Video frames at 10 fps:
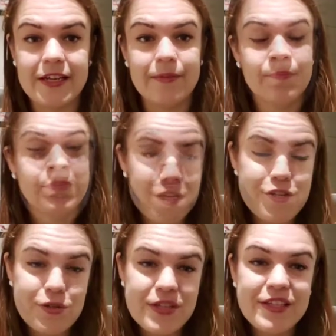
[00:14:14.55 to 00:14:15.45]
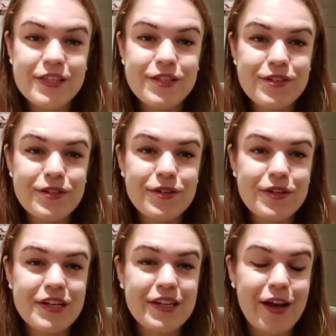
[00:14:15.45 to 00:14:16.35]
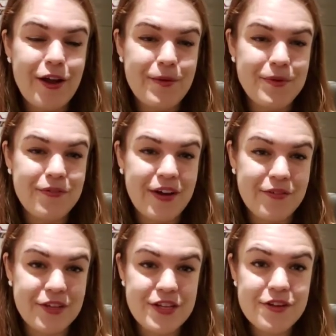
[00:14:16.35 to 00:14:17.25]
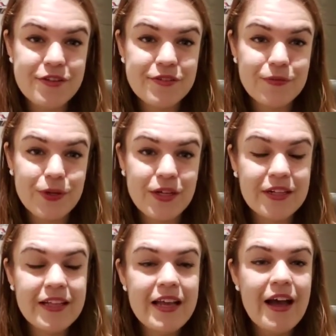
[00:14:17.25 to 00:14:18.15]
If you enjoyed this tutorial, I hope you found it useful.